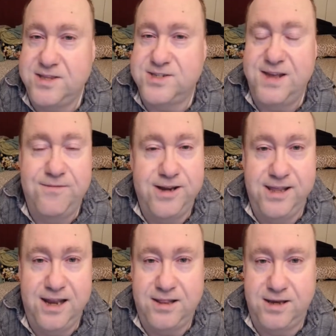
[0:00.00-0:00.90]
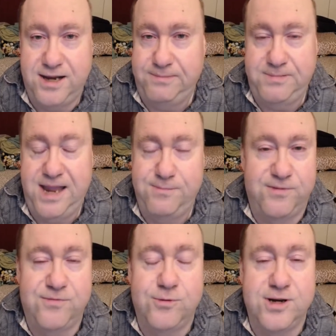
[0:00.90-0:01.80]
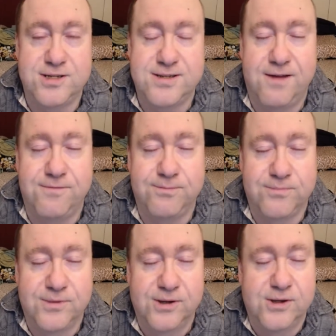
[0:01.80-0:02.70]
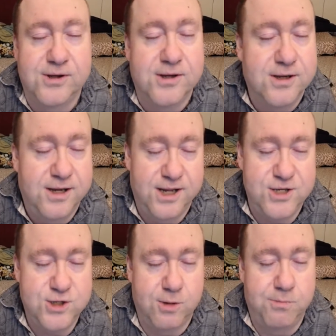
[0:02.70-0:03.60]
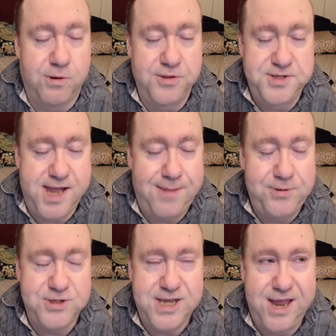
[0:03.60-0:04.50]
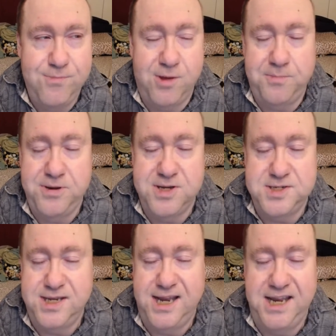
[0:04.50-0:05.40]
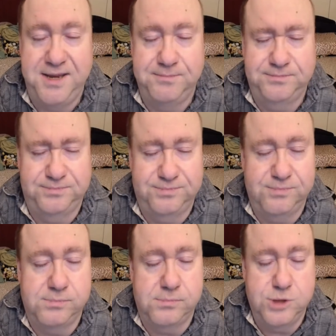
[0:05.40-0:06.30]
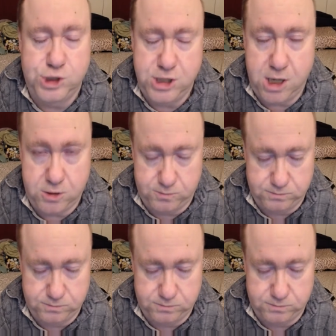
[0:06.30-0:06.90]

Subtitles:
78 than I am at 47. And so both topics came up in the same show.